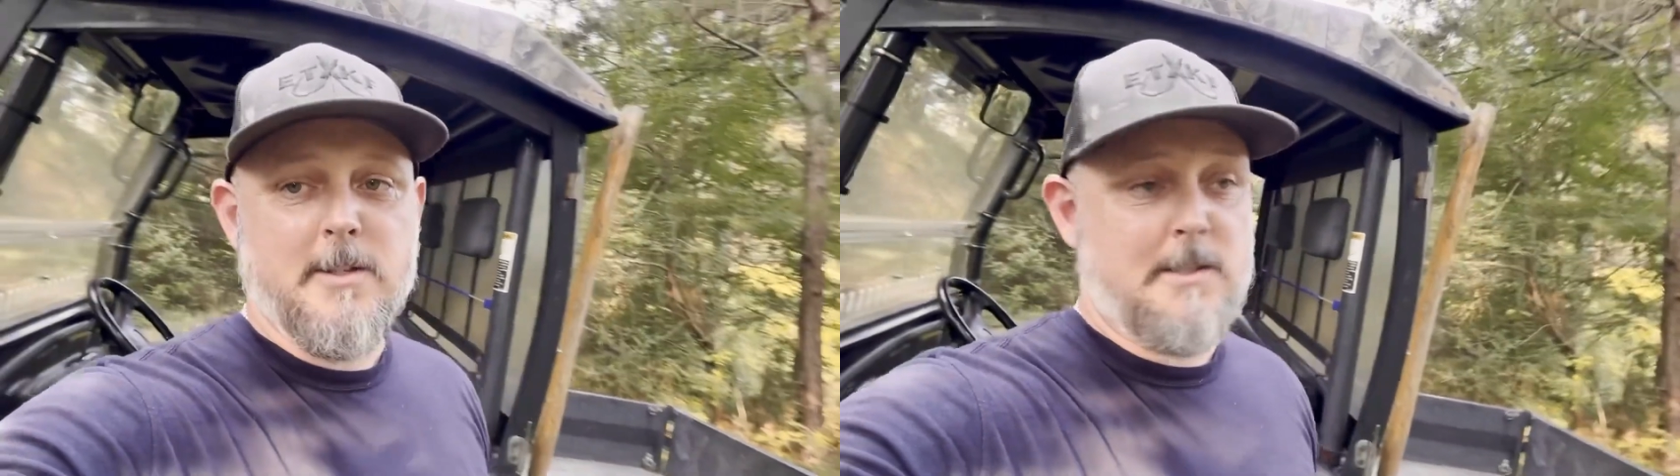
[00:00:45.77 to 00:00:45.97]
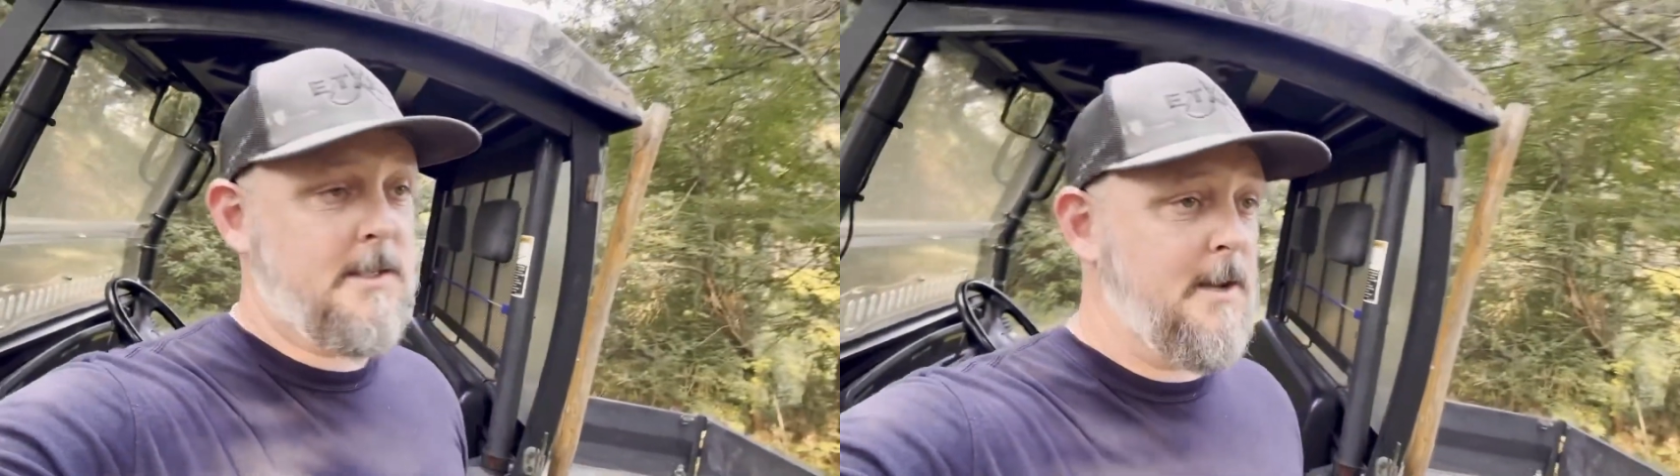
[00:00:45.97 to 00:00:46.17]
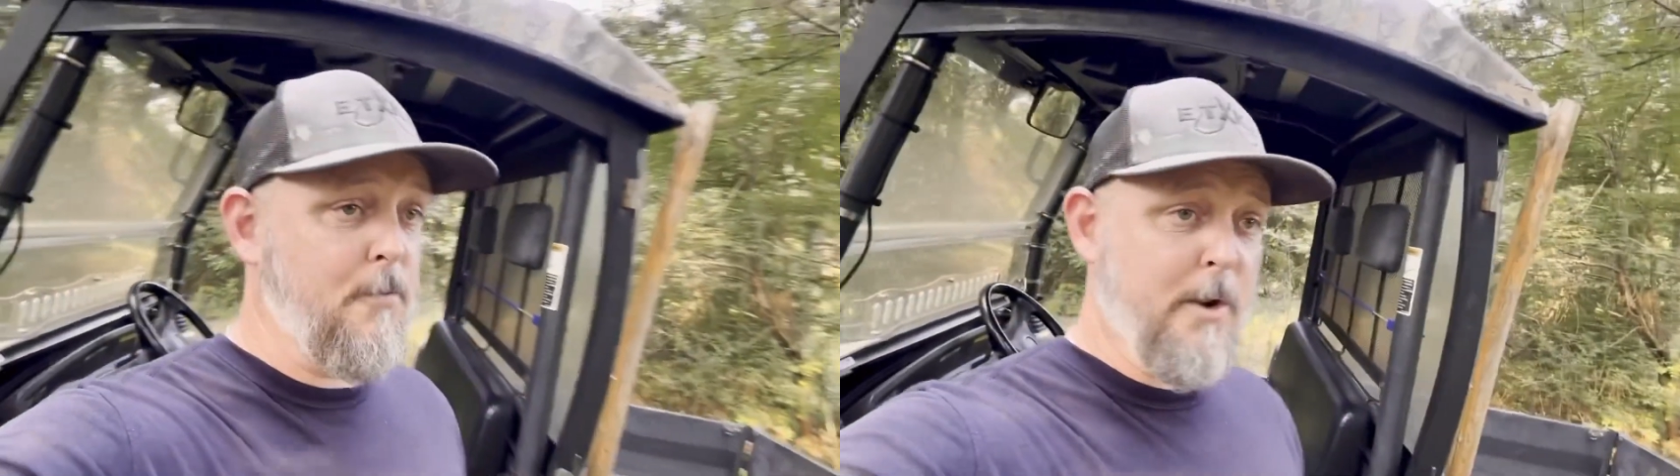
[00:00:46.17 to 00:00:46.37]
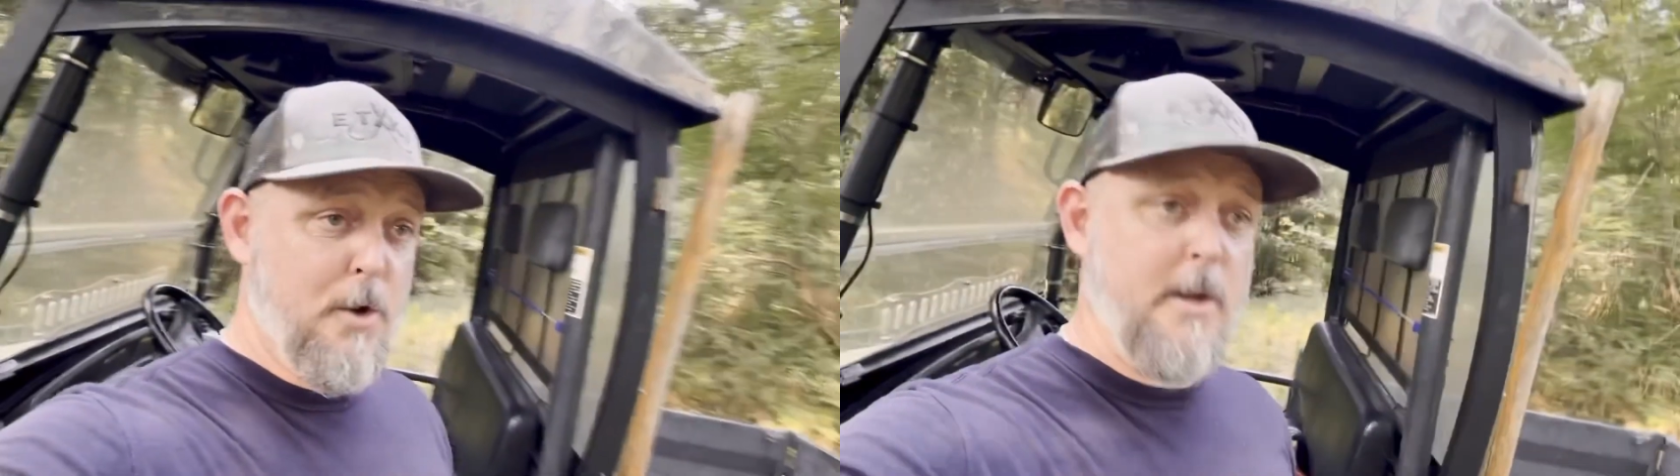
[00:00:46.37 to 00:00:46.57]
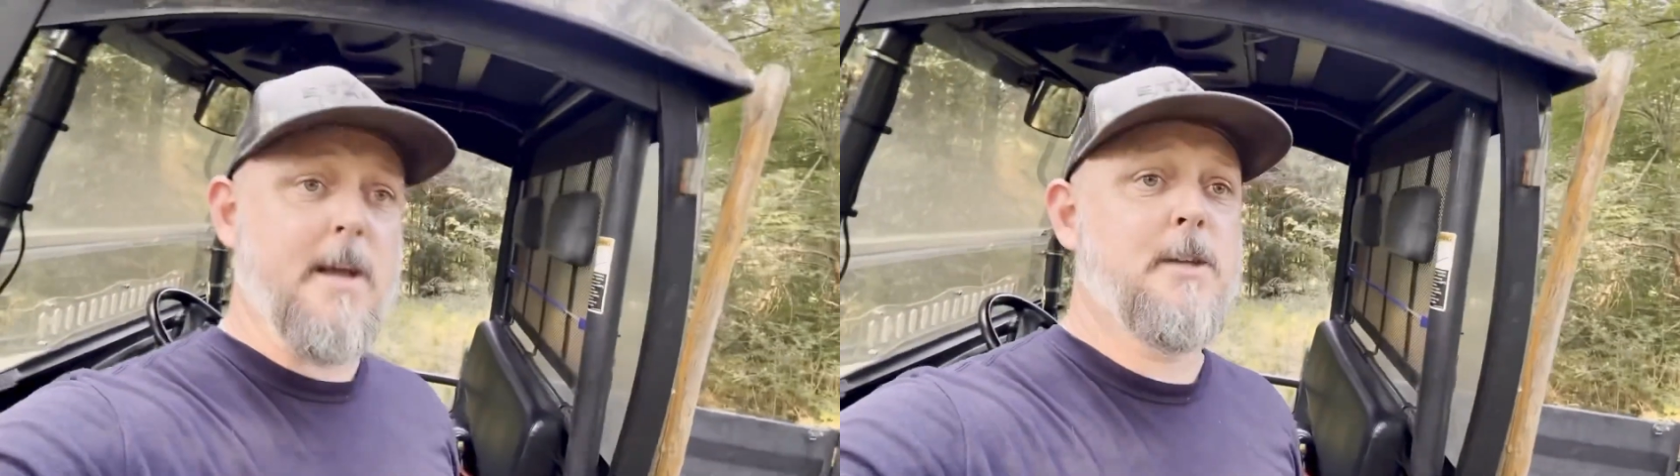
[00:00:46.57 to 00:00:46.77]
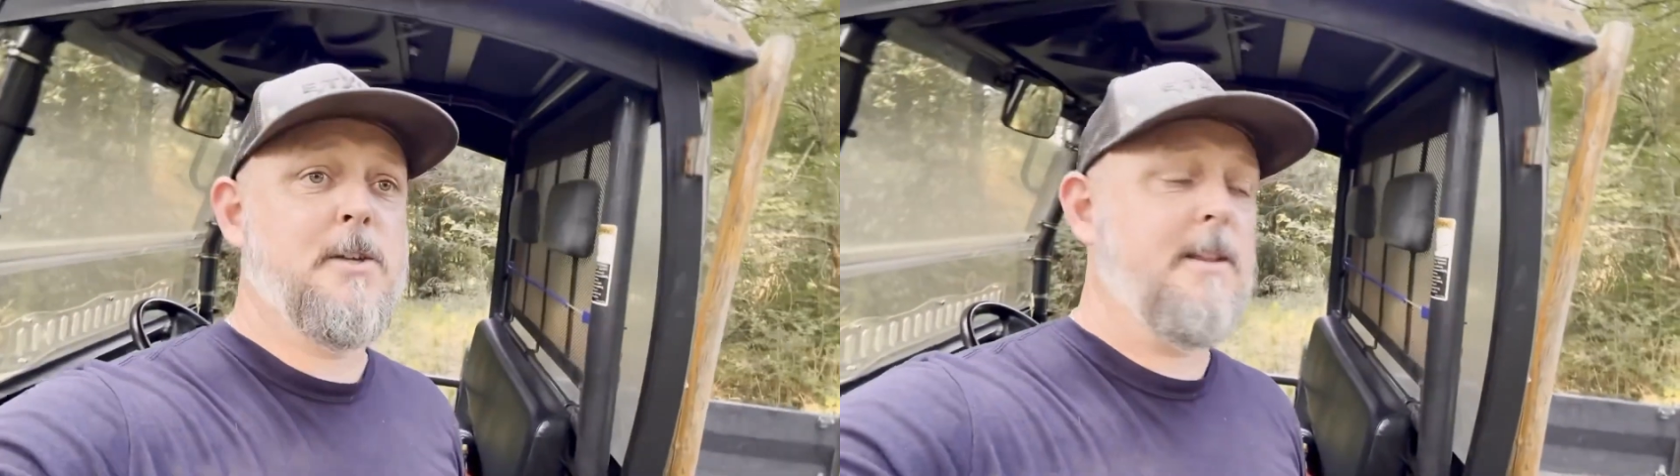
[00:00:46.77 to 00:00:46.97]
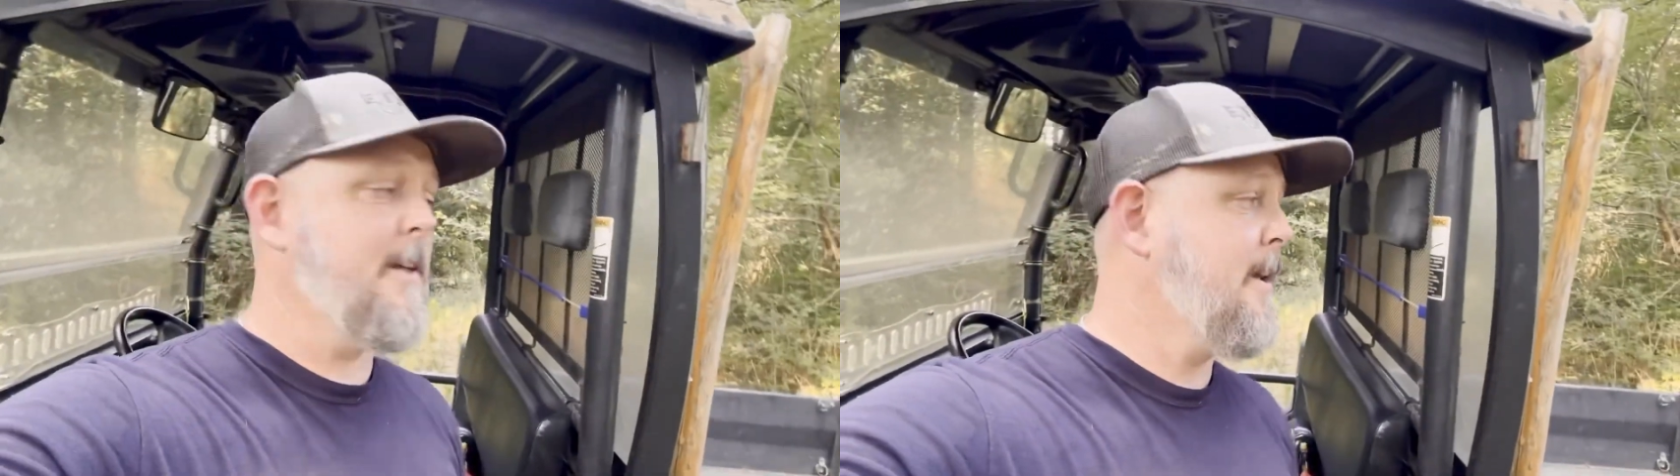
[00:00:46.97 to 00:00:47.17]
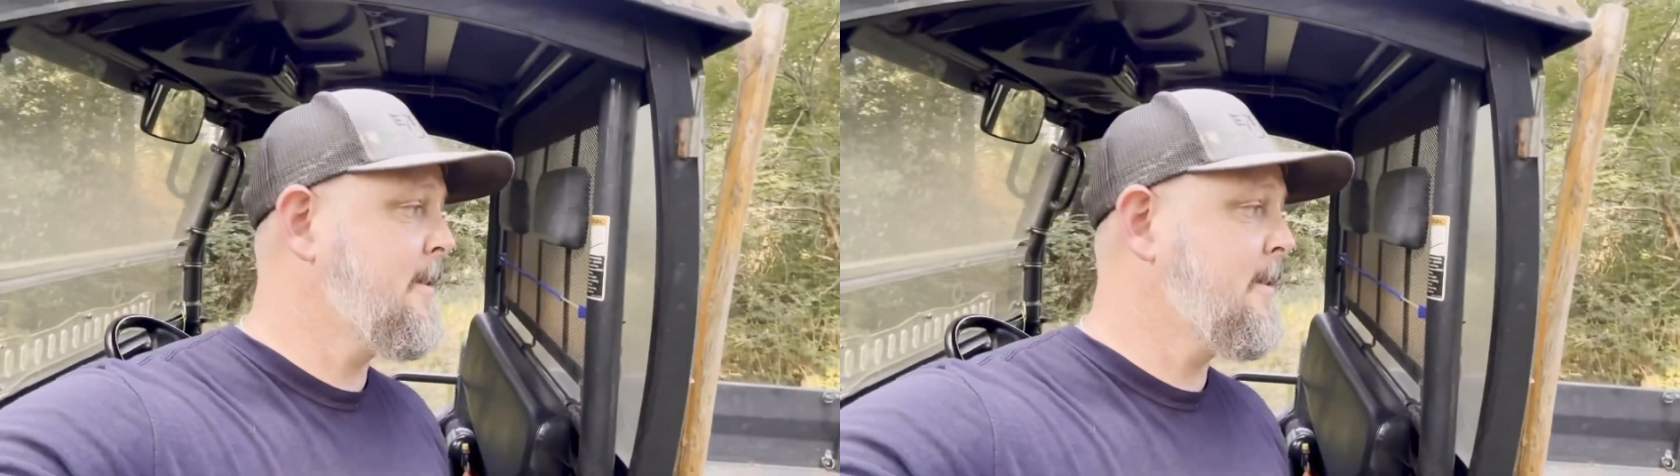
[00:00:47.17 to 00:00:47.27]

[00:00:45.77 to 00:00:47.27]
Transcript: and just see if we could catch anything.